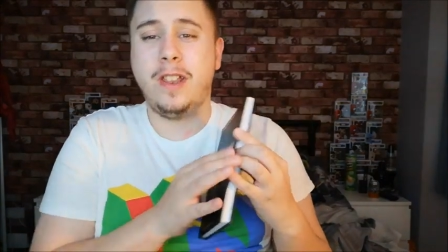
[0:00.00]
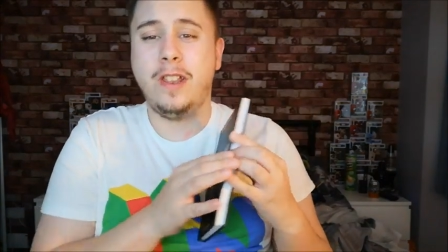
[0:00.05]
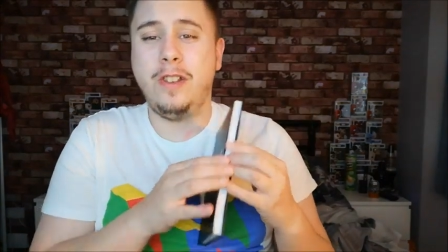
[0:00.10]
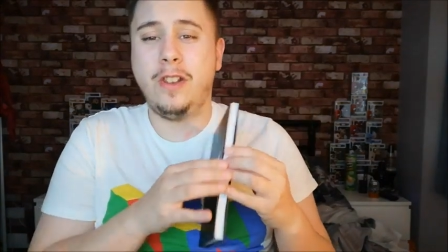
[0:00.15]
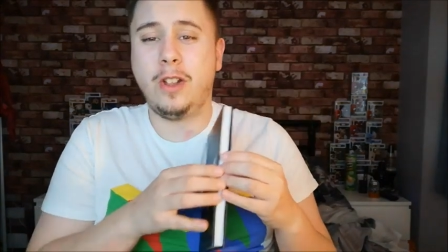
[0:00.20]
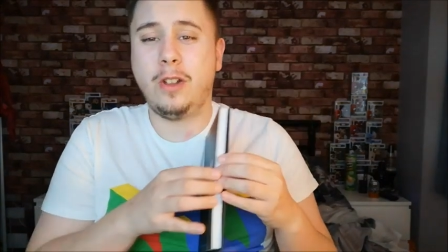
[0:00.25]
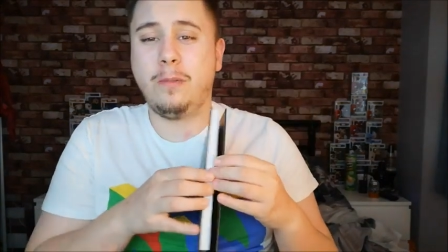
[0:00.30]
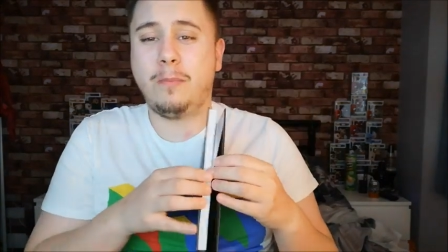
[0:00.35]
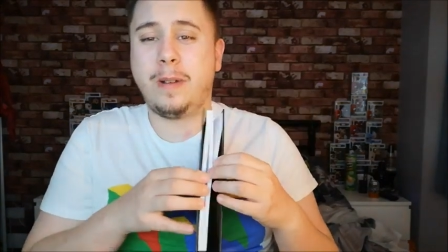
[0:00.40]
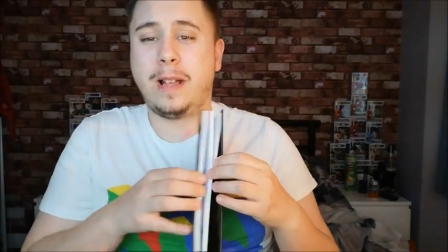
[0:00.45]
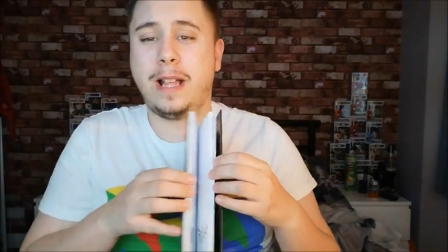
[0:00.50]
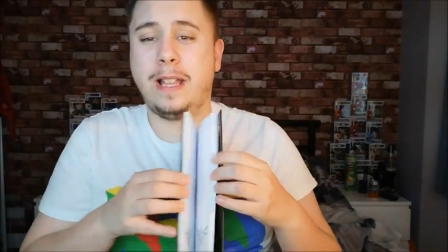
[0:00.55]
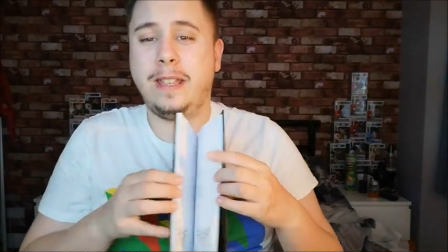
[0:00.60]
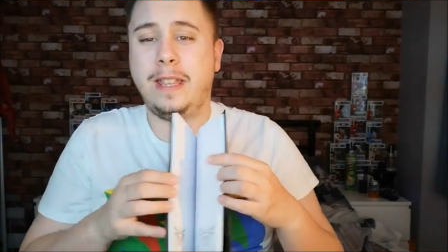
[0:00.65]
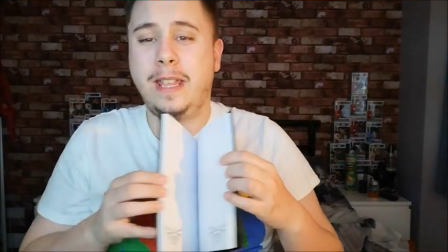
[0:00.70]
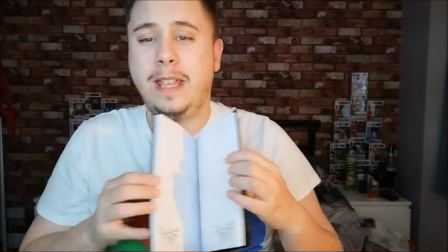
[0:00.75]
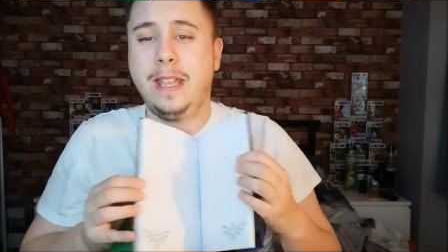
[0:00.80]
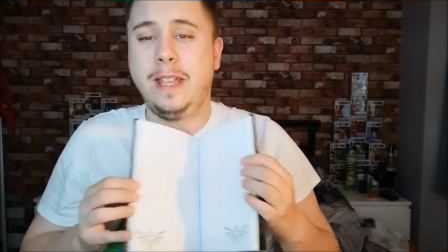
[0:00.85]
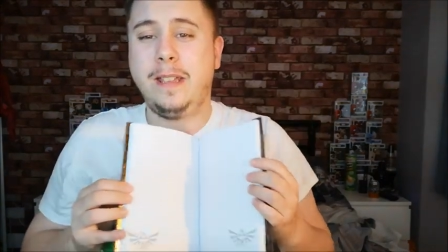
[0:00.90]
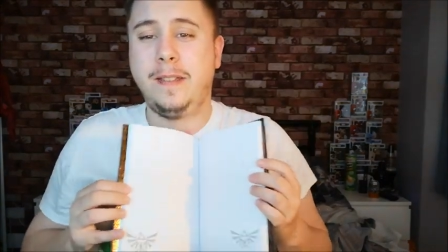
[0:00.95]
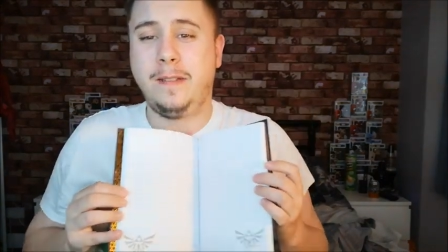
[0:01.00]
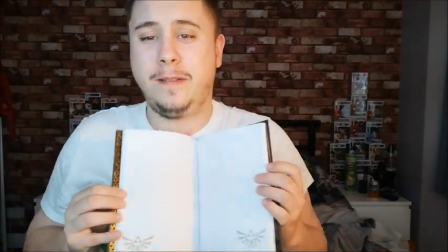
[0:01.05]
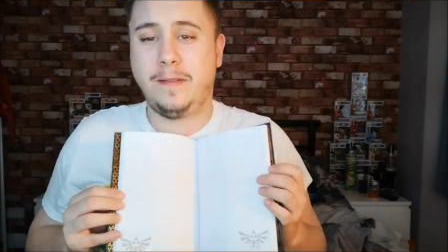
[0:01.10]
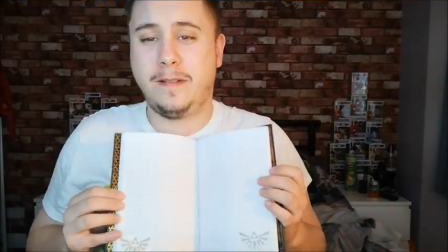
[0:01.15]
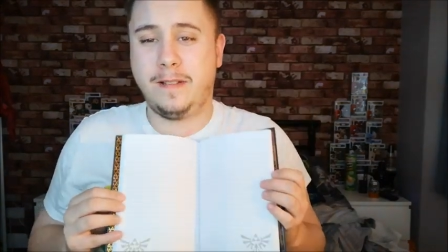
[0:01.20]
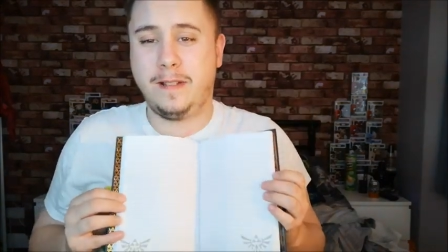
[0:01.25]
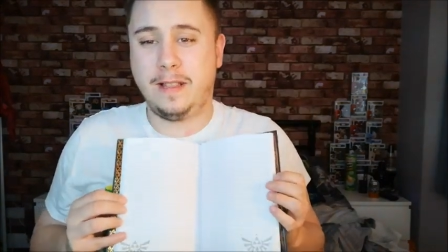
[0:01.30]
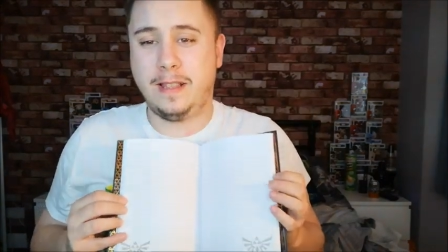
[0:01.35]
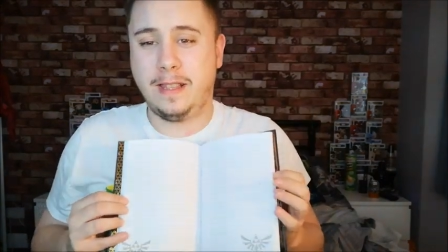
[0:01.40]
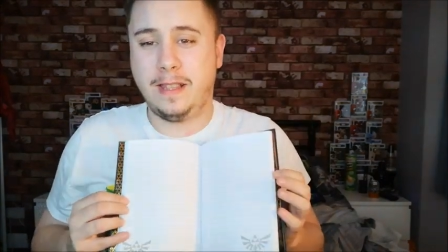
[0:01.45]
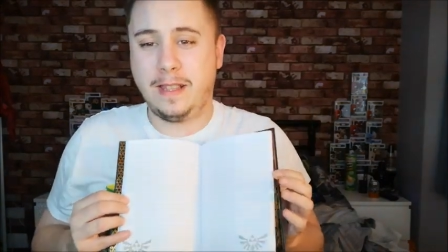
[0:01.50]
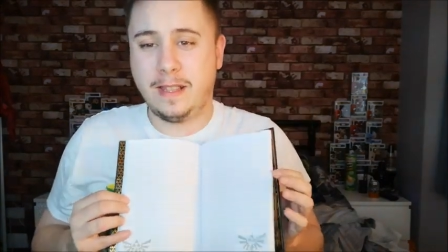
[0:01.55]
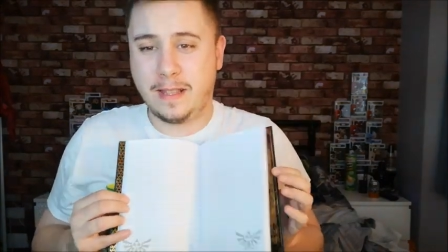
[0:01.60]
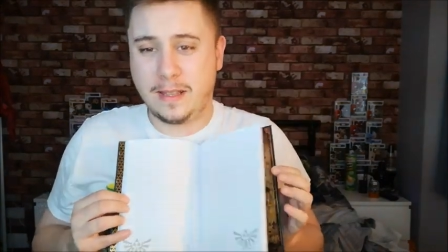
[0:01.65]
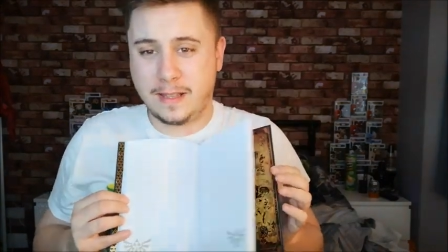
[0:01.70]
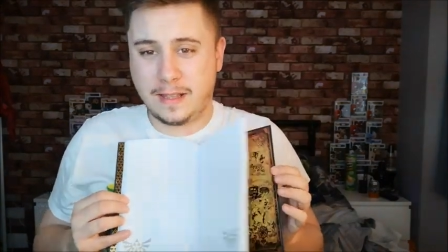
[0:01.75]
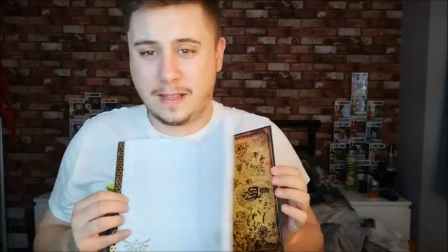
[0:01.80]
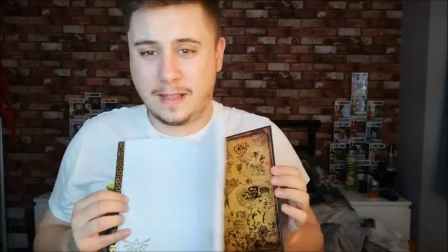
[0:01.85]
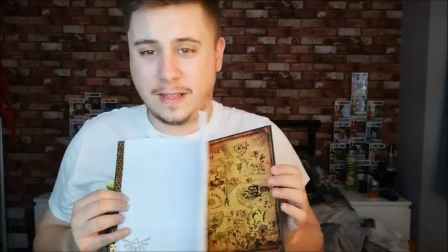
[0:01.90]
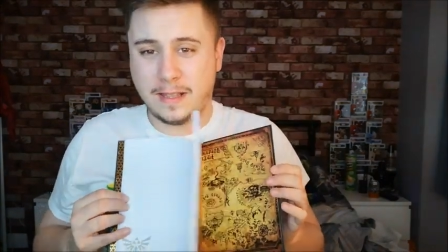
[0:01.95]
notepad here,
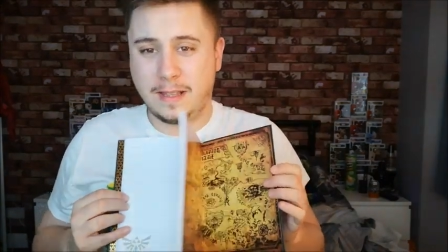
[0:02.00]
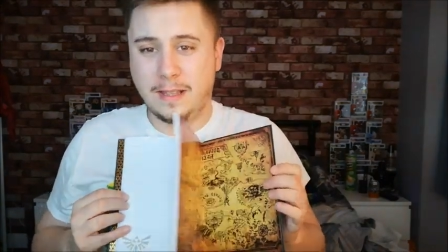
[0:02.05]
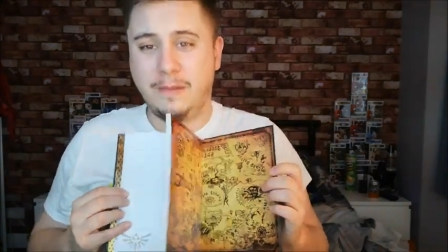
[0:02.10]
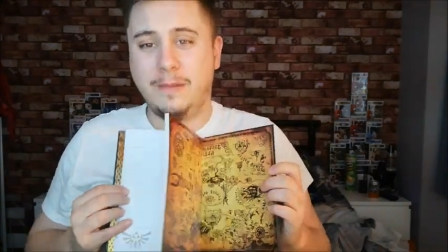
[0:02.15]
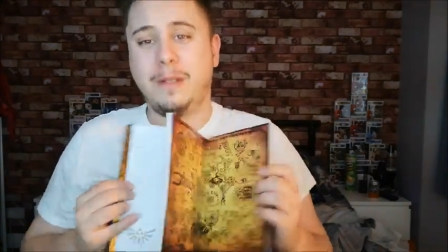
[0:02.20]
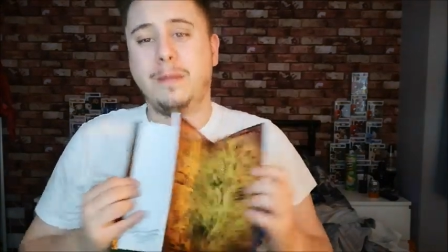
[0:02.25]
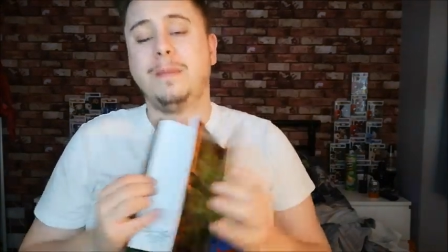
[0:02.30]
which